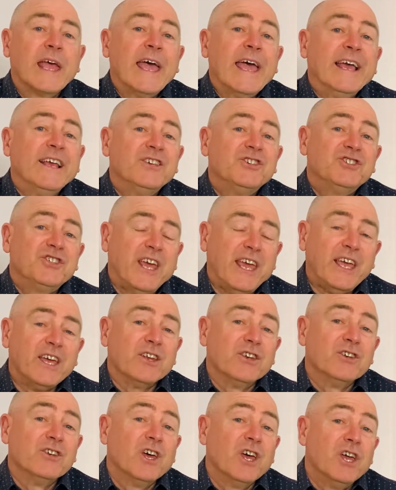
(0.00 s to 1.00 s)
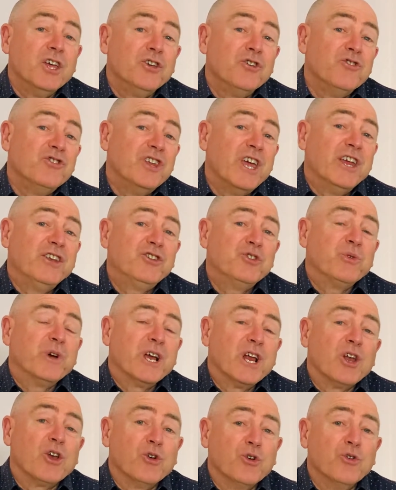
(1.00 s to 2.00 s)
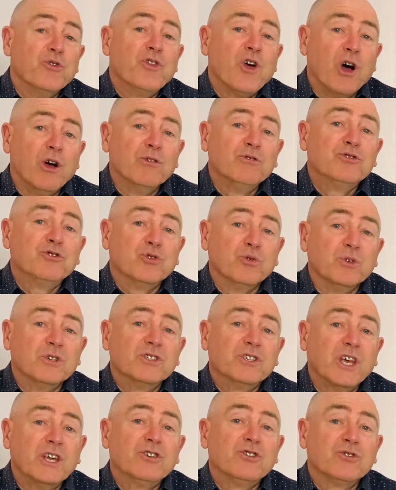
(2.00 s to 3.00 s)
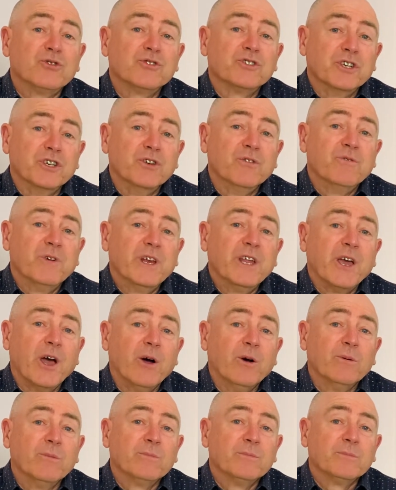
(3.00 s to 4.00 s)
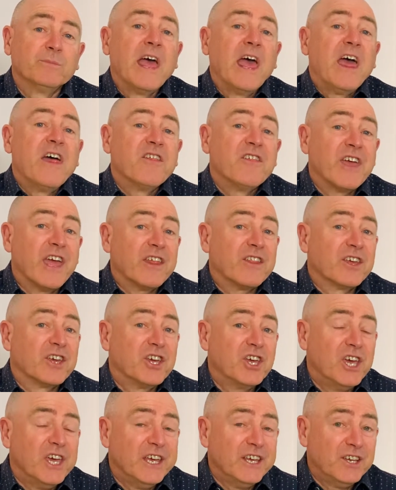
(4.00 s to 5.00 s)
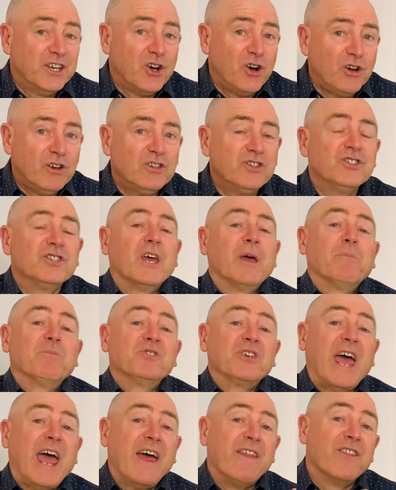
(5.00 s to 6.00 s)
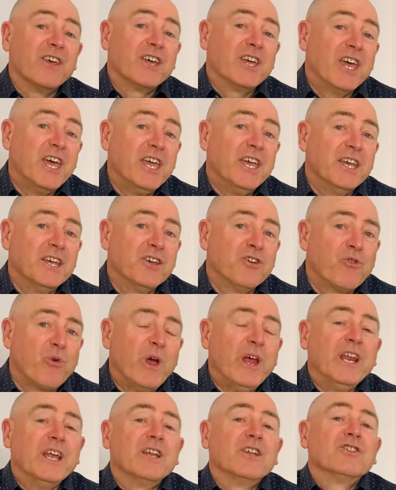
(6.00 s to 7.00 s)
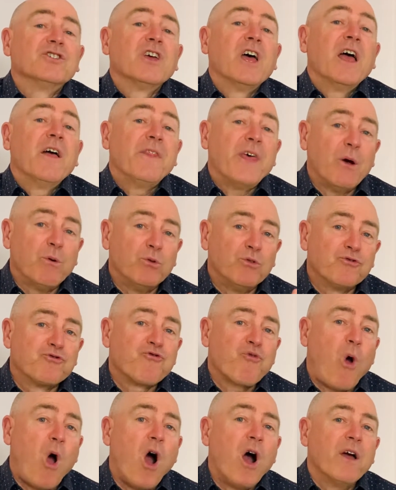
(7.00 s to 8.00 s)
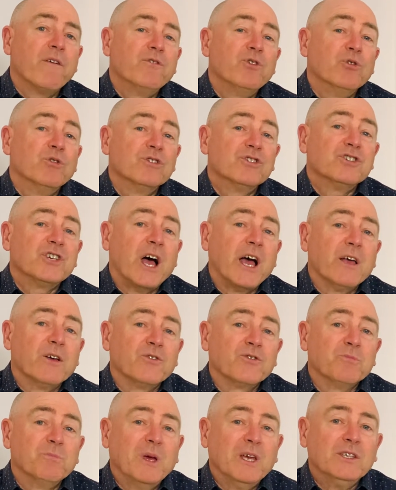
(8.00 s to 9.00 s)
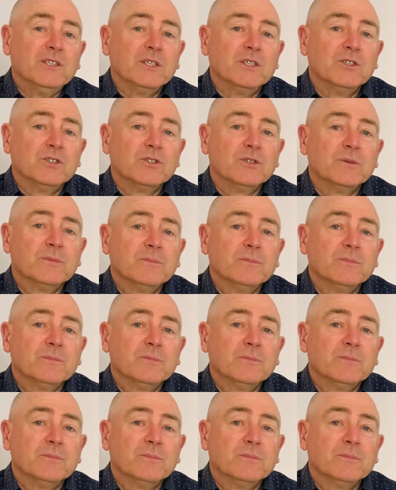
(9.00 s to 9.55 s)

Second, you need to include those 2 essentials in your video. They're the key concepts and the key ingredients that will drive your sales message.